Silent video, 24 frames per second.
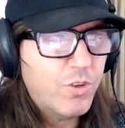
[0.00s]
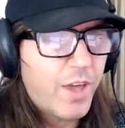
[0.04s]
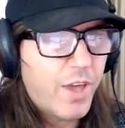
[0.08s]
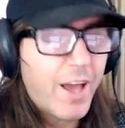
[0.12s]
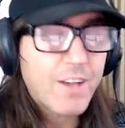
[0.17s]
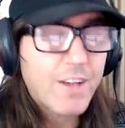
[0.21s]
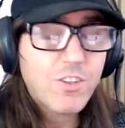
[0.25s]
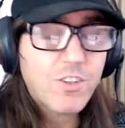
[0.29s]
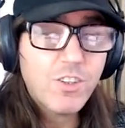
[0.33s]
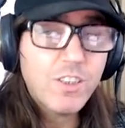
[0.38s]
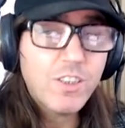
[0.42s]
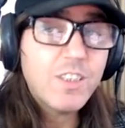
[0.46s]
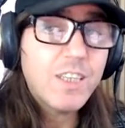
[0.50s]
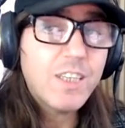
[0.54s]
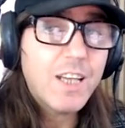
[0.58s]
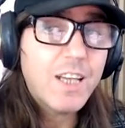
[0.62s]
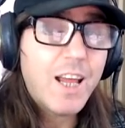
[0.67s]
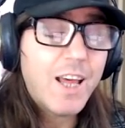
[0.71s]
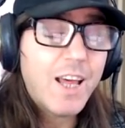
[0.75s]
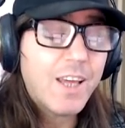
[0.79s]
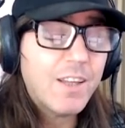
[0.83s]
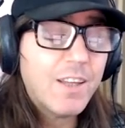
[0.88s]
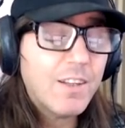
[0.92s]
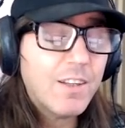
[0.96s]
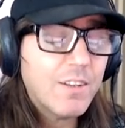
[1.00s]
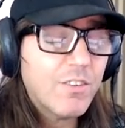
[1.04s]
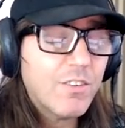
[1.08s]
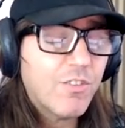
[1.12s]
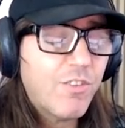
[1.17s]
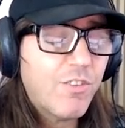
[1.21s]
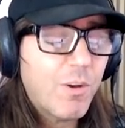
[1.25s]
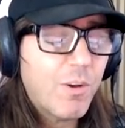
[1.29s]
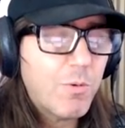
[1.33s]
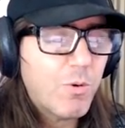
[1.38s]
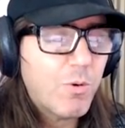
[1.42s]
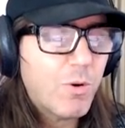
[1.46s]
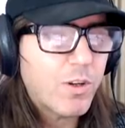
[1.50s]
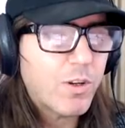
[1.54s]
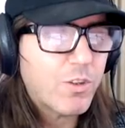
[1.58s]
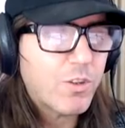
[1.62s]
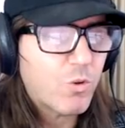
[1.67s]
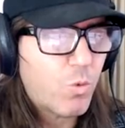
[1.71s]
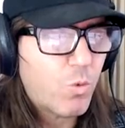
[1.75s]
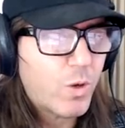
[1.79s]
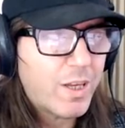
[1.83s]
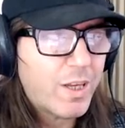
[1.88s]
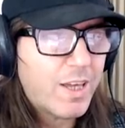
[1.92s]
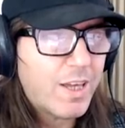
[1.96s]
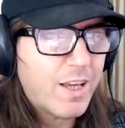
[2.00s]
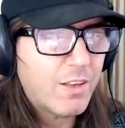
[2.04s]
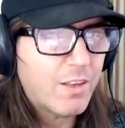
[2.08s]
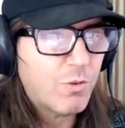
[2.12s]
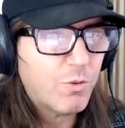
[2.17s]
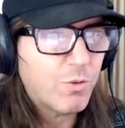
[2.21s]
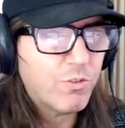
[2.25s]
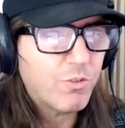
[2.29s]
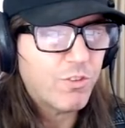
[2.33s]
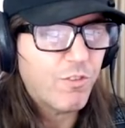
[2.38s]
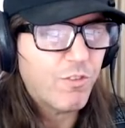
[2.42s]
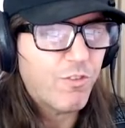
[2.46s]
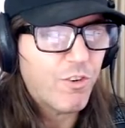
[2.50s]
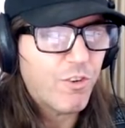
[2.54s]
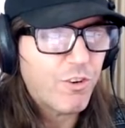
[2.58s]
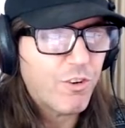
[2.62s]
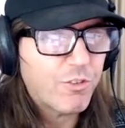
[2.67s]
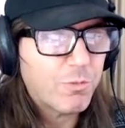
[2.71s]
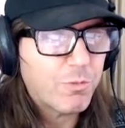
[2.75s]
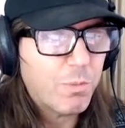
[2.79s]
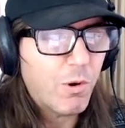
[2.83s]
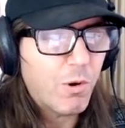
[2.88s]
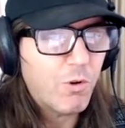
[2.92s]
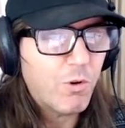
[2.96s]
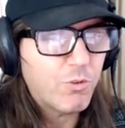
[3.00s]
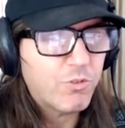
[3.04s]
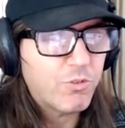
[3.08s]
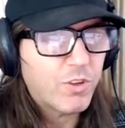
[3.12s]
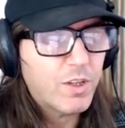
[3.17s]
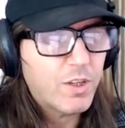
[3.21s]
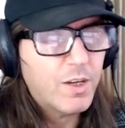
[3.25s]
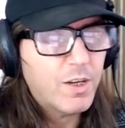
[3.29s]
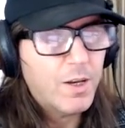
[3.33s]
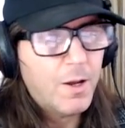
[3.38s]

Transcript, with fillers: Actually, today it's February 28th was the first post